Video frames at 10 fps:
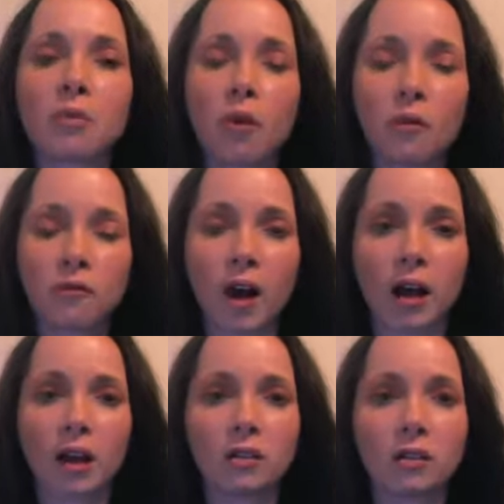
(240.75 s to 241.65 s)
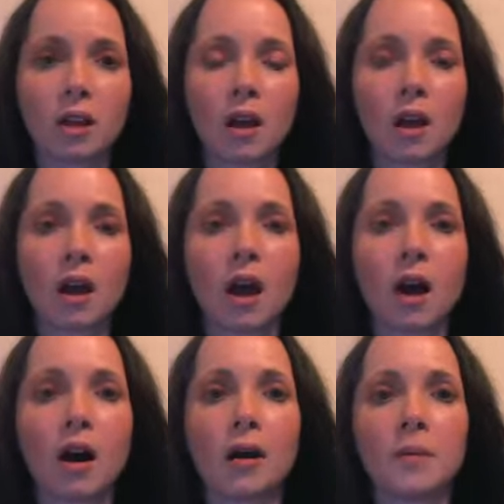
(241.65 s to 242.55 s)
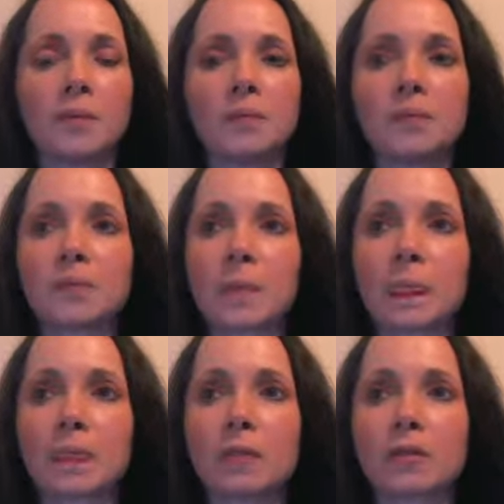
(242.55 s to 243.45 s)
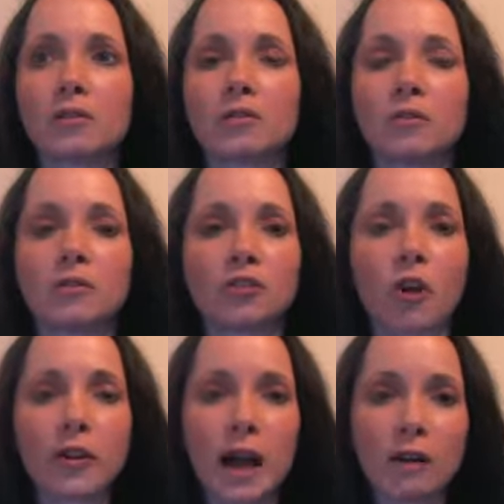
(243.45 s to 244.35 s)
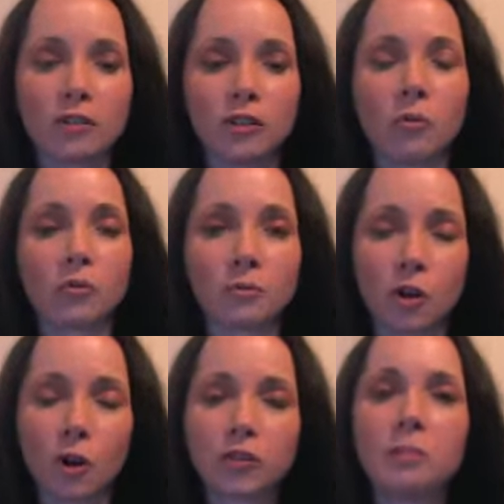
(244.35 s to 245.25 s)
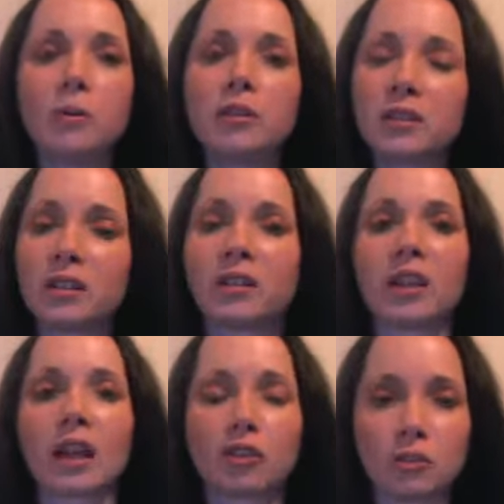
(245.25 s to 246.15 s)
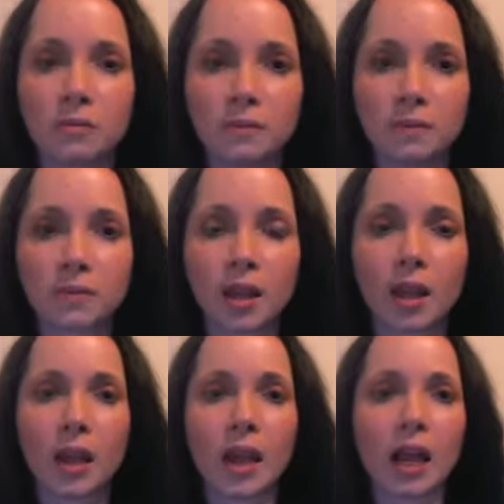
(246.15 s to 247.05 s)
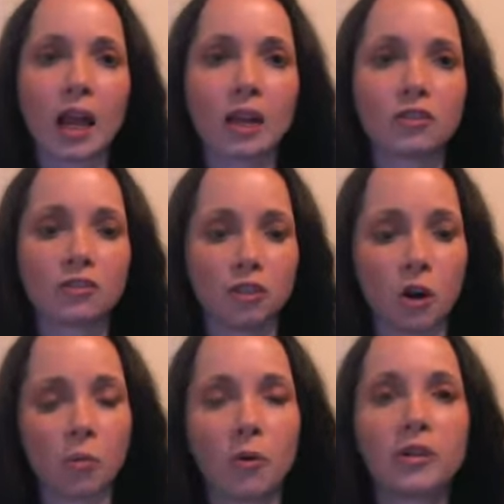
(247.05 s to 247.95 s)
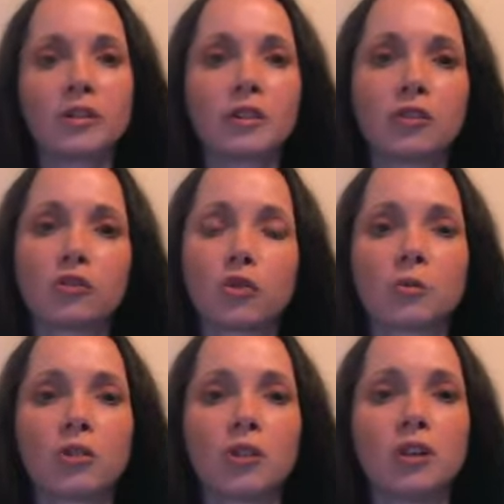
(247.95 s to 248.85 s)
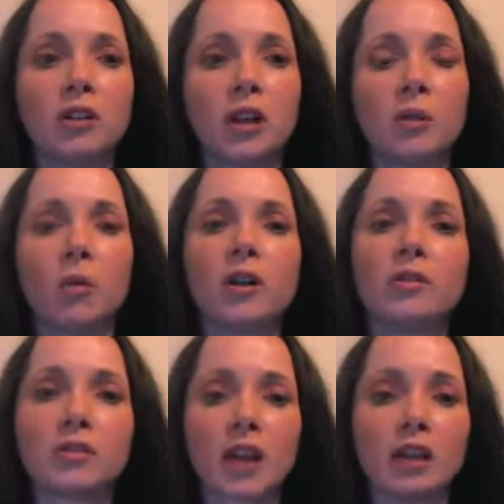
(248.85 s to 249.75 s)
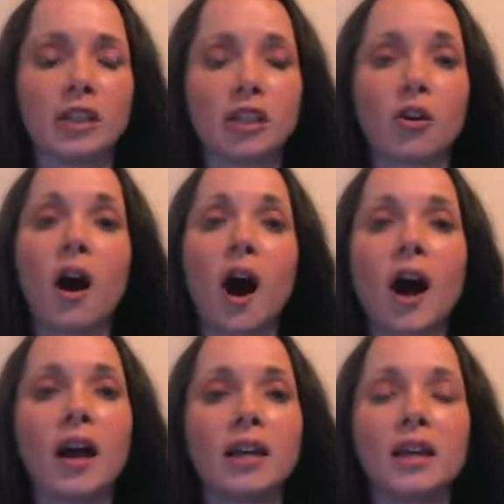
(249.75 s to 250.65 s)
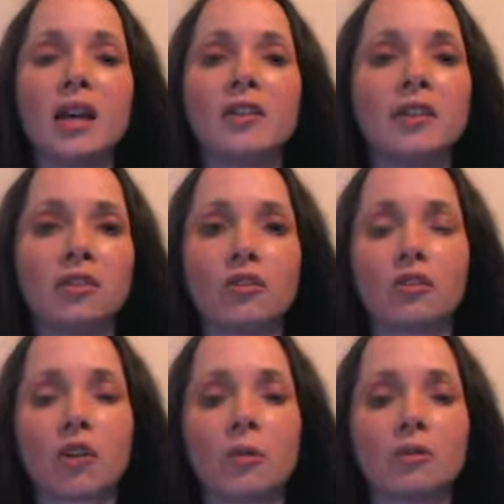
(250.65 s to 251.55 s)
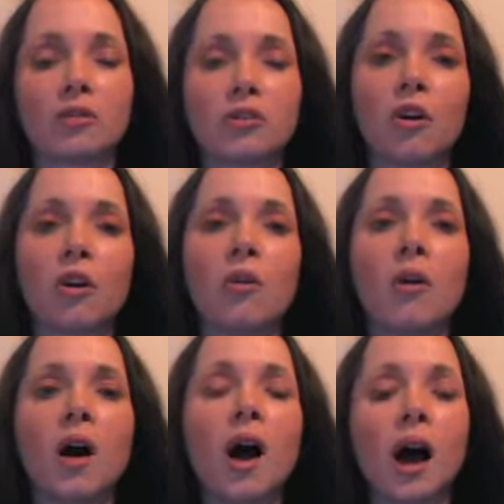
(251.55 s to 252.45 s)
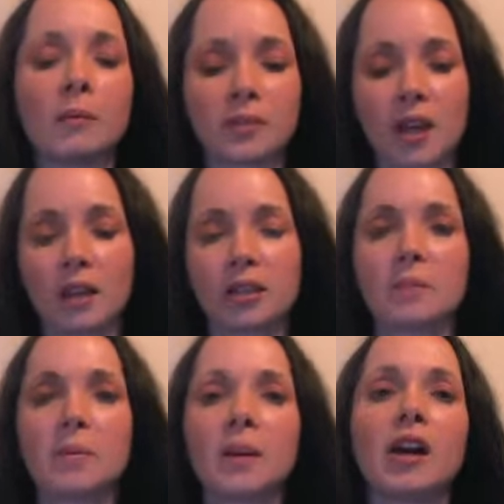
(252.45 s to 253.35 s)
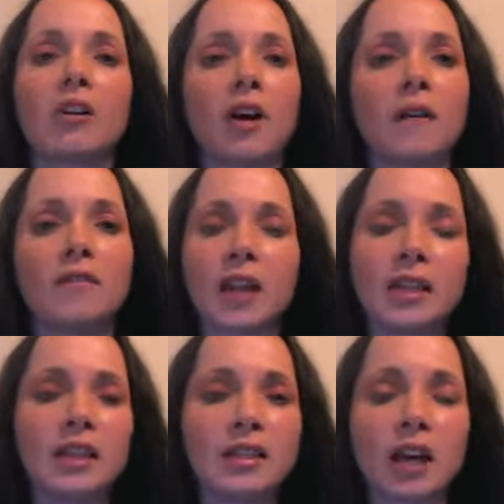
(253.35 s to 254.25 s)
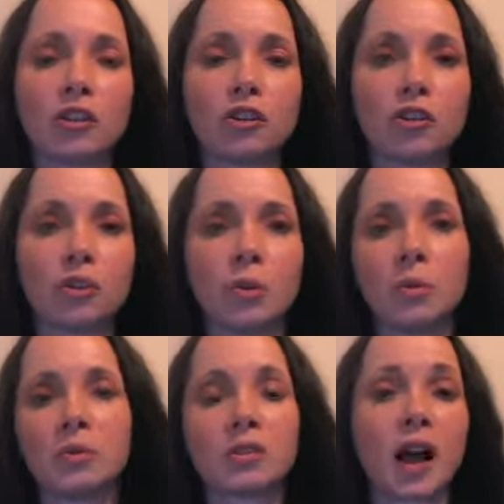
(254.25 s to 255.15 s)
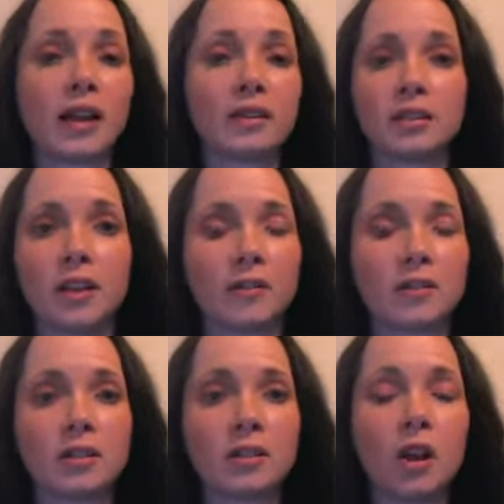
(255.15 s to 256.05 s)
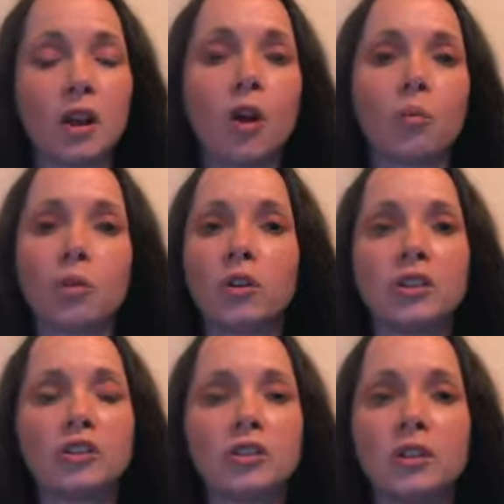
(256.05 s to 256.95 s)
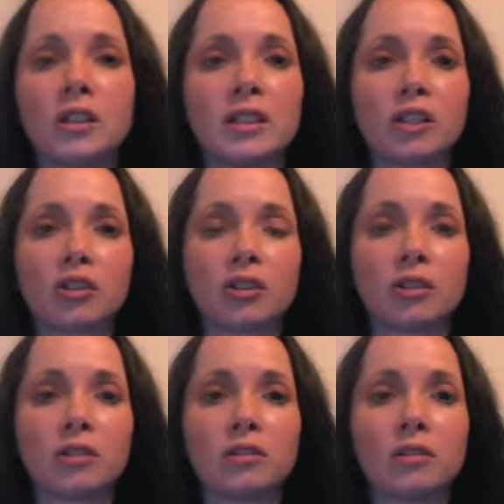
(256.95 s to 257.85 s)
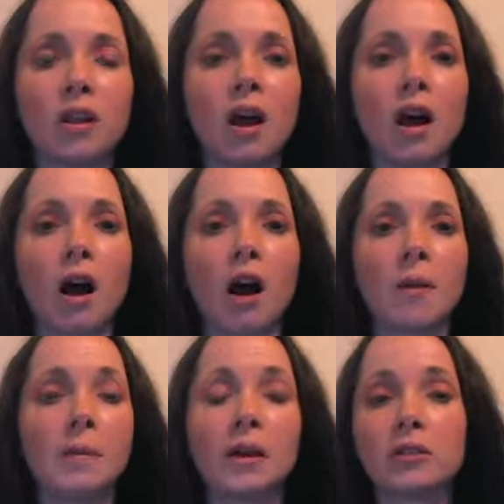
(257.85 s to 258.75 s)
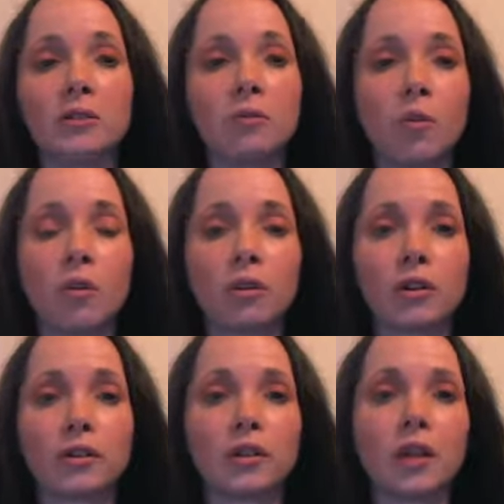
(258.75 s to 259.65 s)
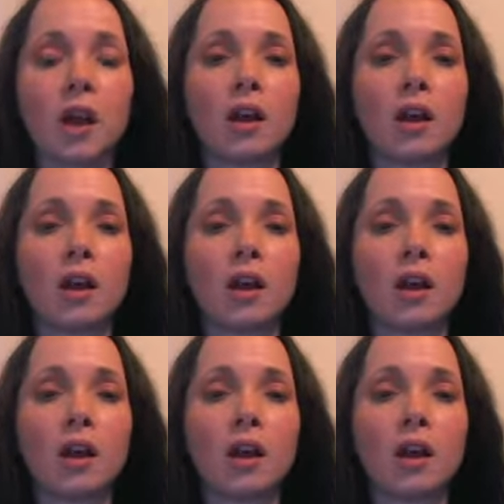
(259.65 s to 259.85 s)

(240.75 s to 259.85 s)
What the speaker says: profile. Um, Start out, go to the bulletin section and, put in the description and what you're selling. Hi, this is so-and-so. I'm selling a pair of Nike tennis shoes, size 11, really good condition, barely worn.